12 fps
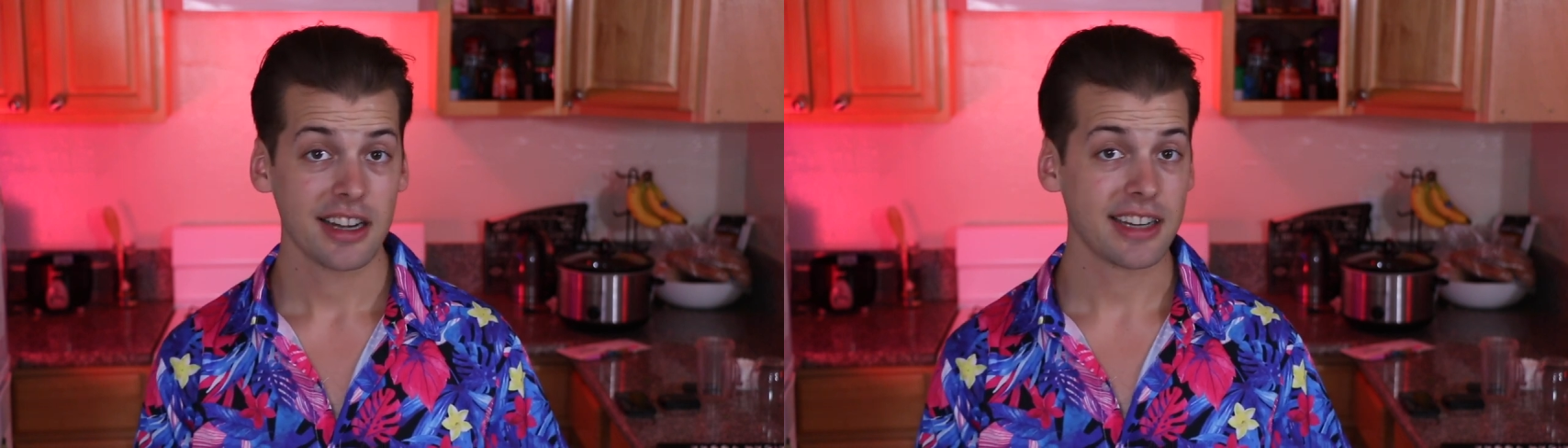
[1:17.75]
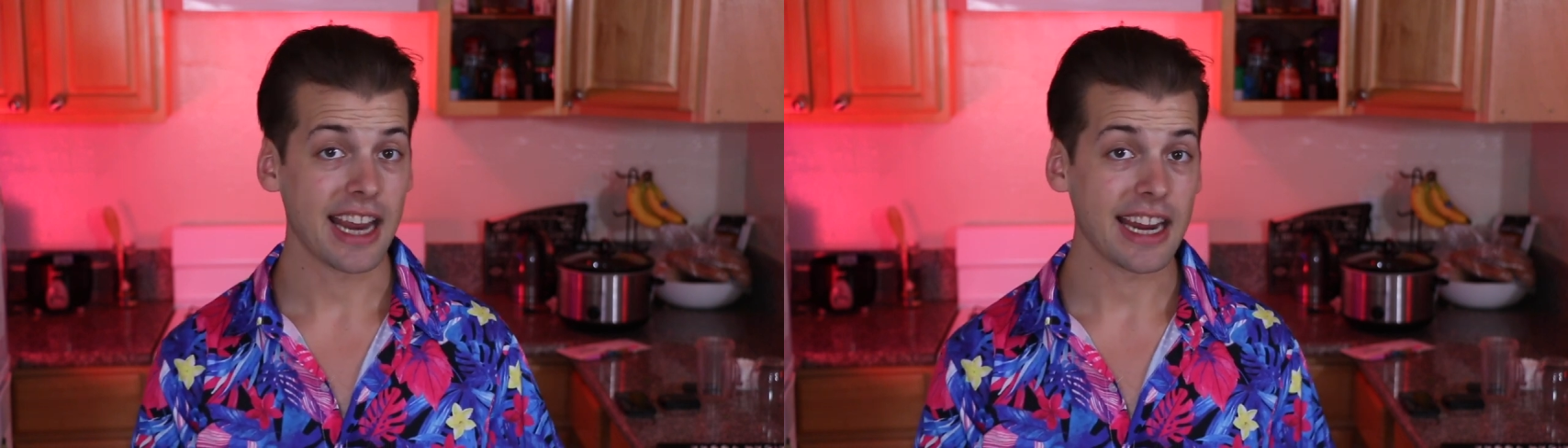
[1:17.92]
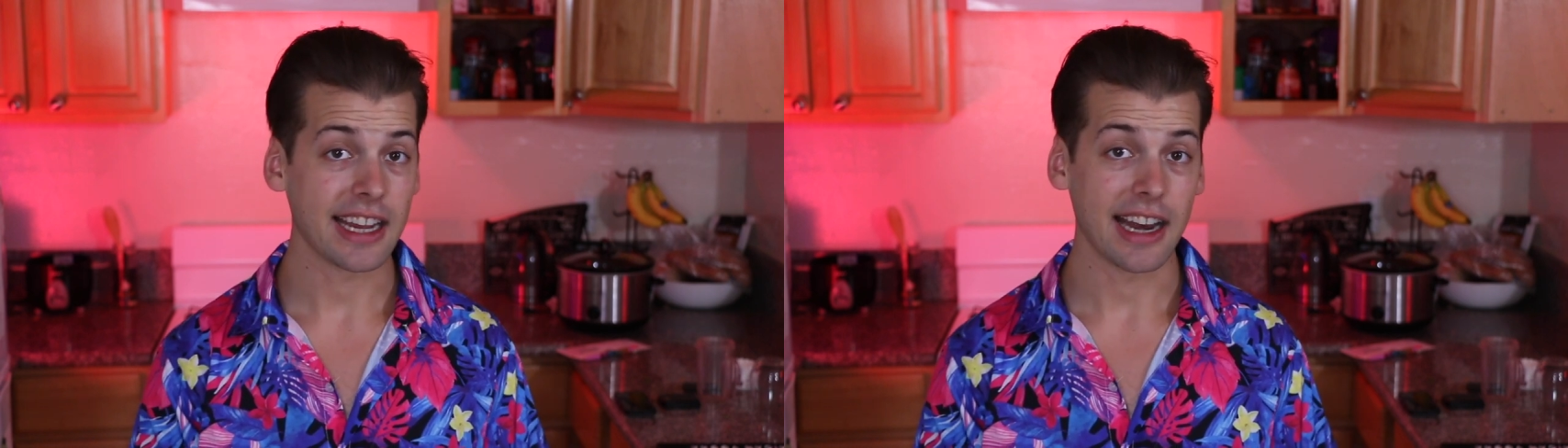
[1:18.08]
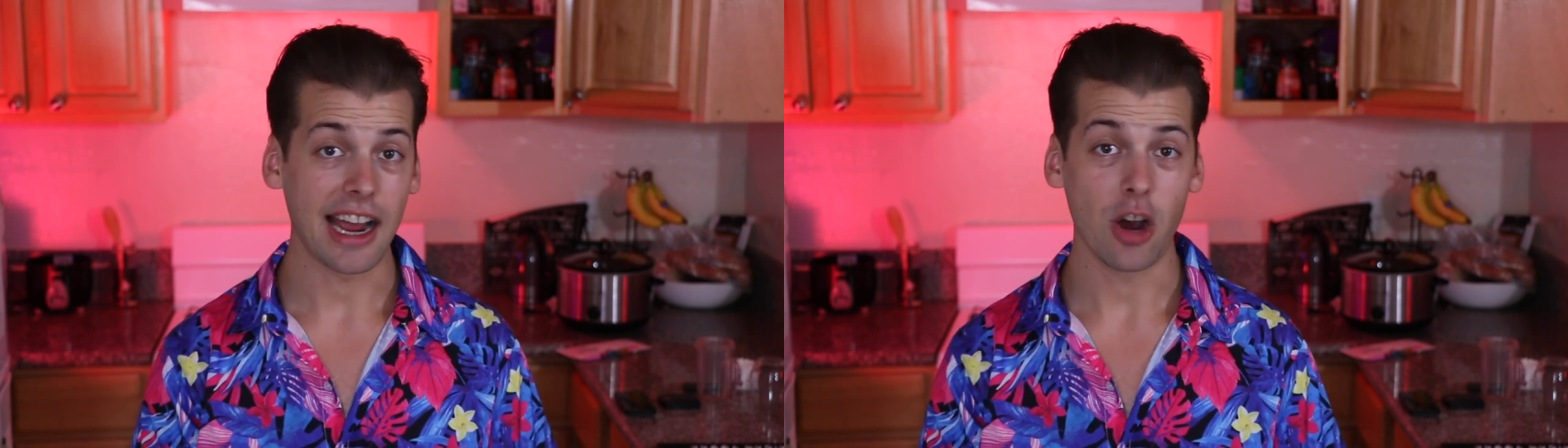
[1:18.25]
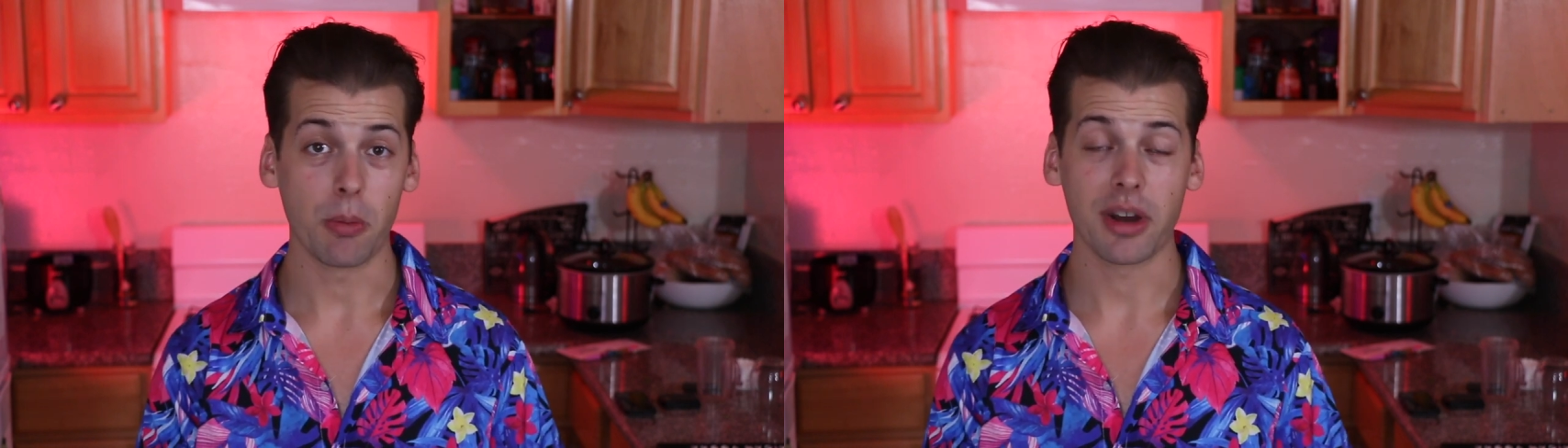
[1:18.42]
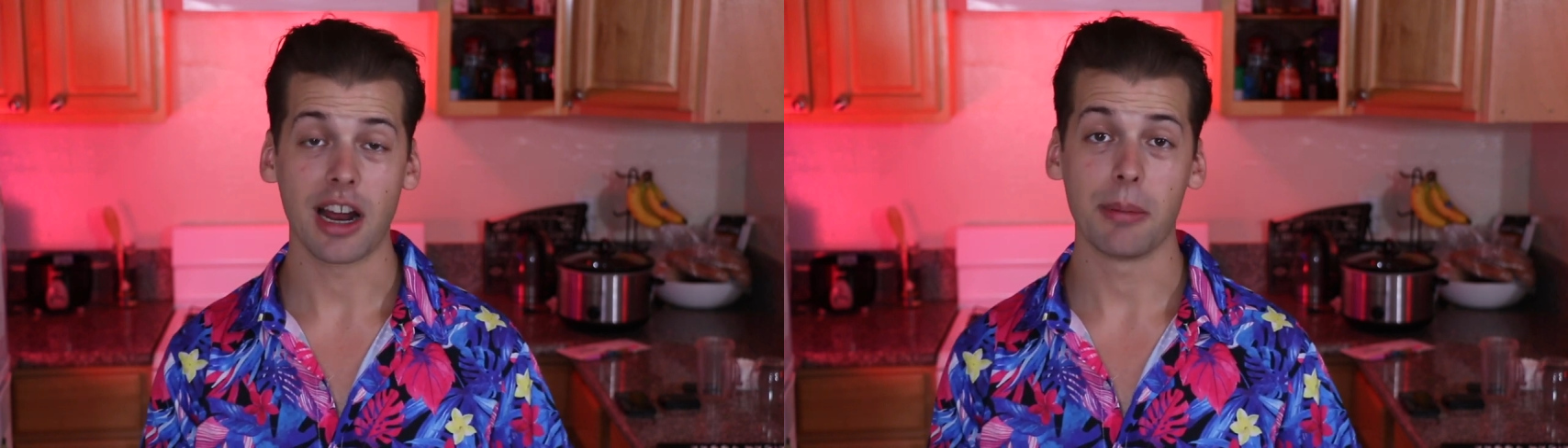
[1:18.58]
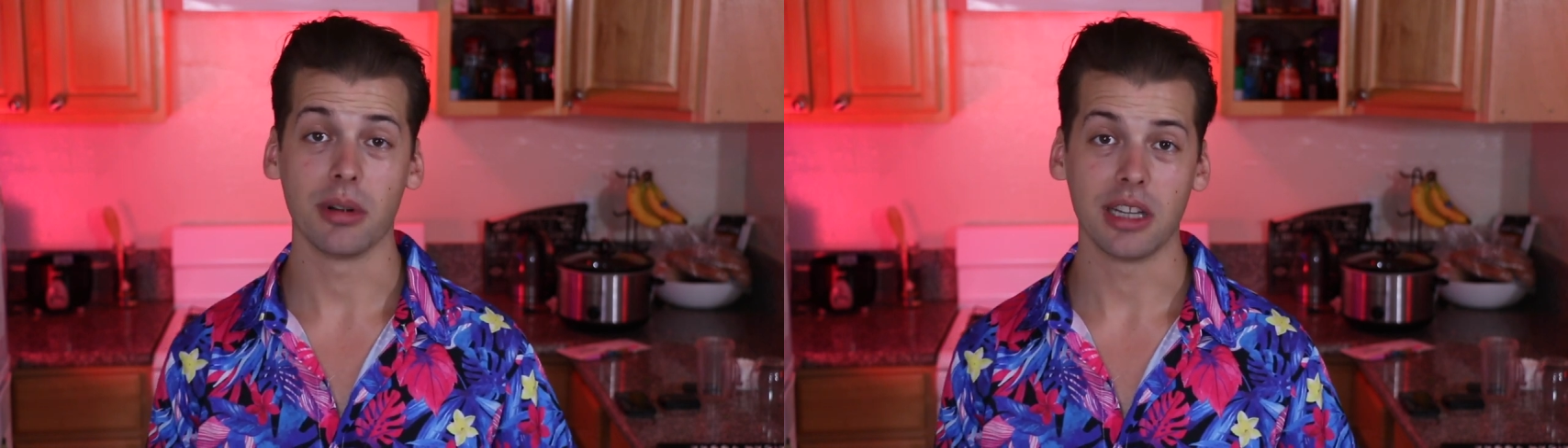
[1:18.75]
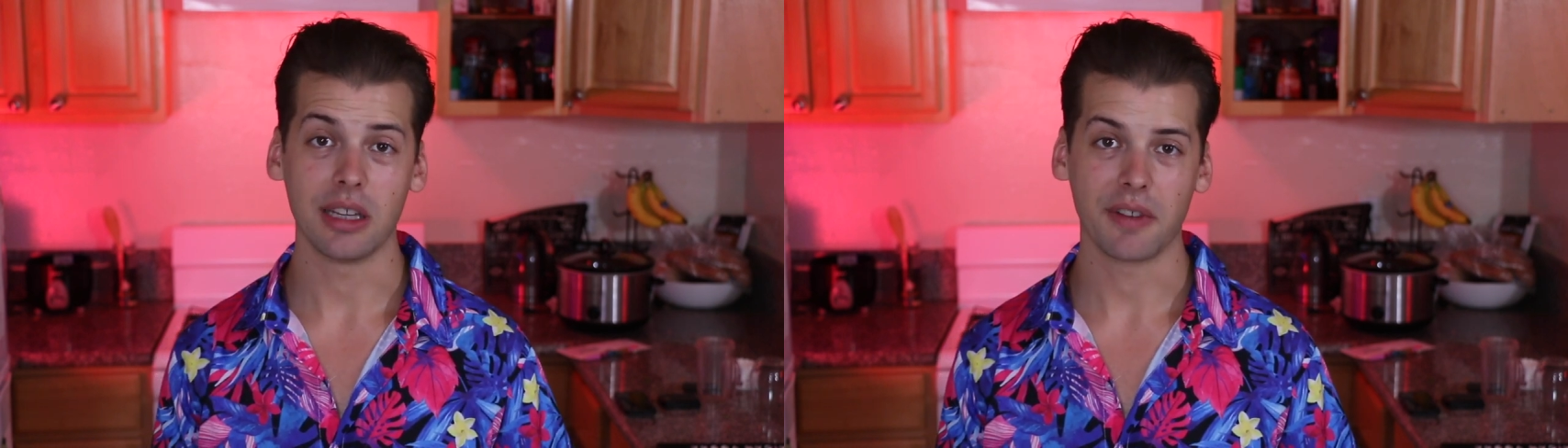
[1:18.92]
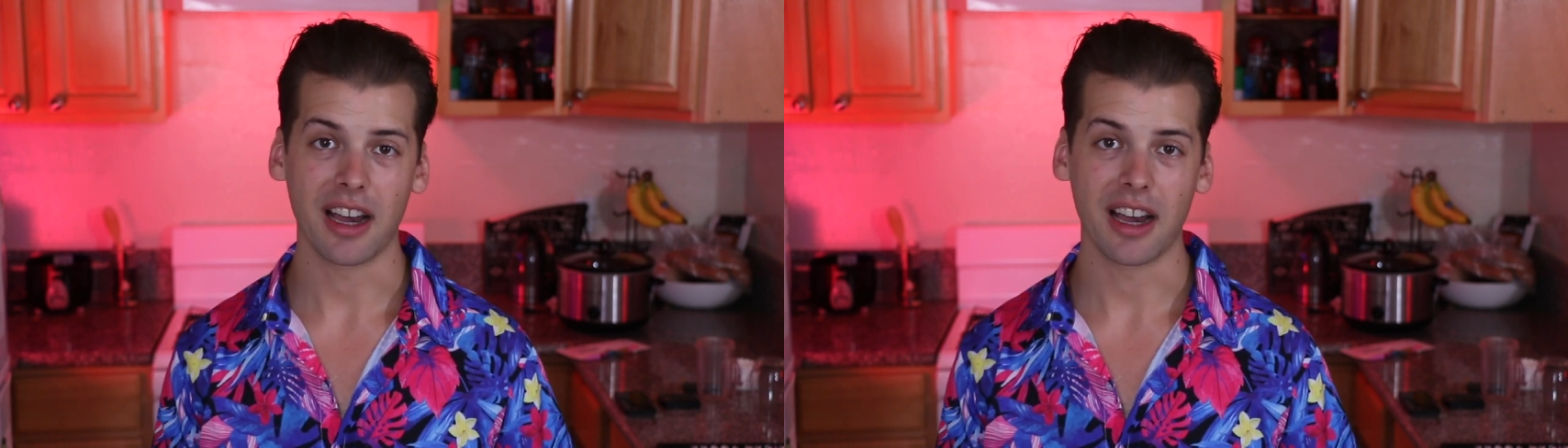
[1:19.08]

take it out, but I believe